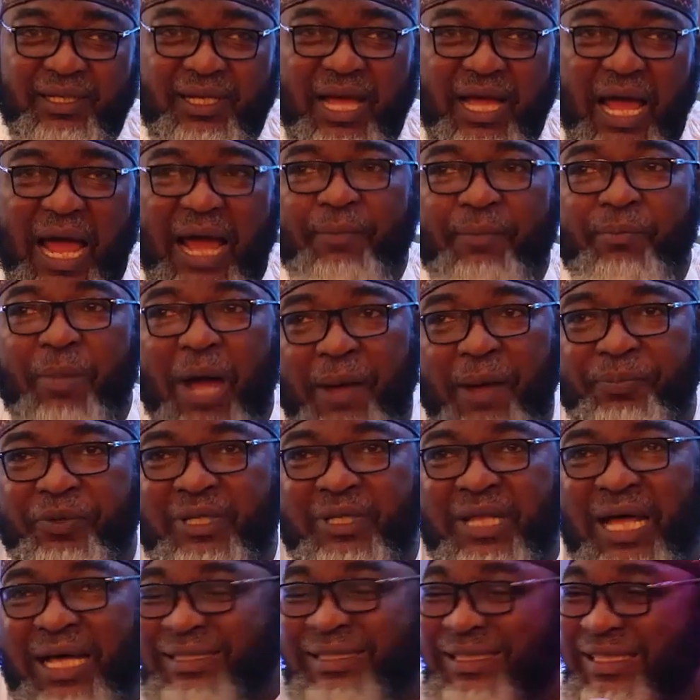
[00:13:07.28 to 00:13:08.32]
I'm happy
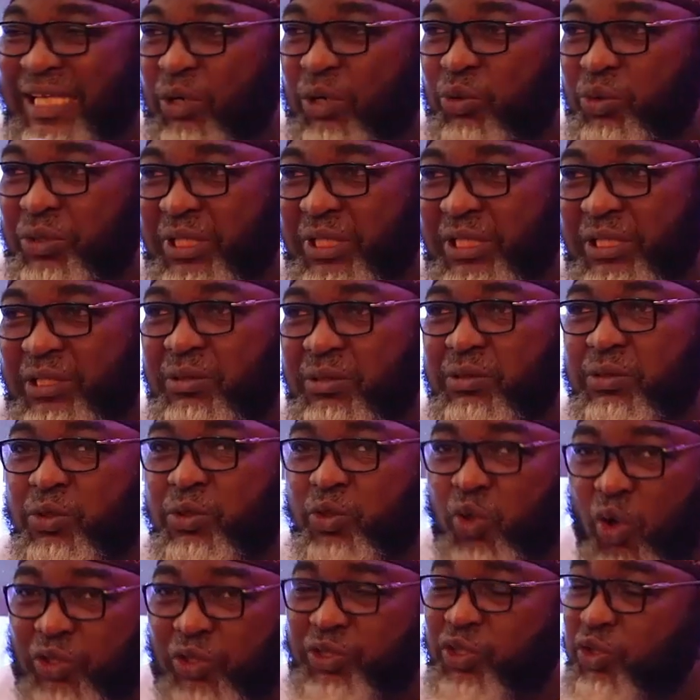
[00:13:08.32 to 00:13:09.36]
that Ansar-ud-Deen
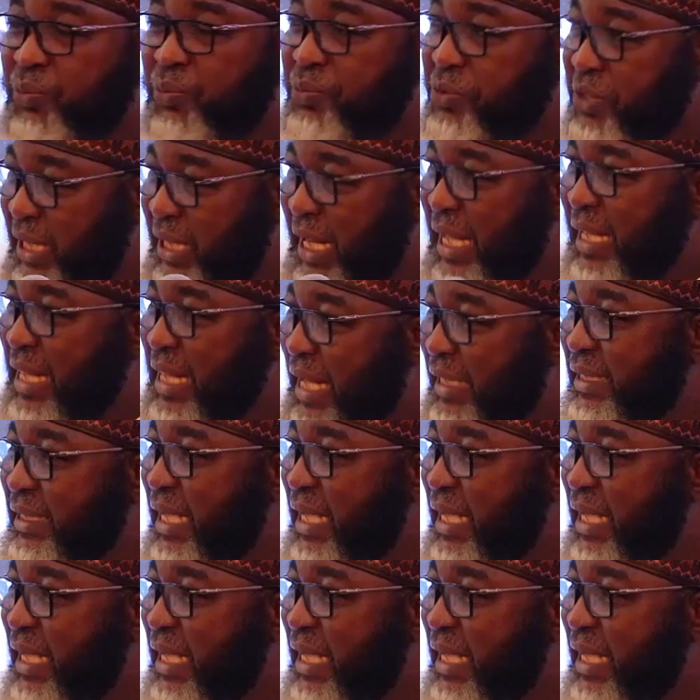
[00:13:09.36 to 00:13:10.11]
does something like that.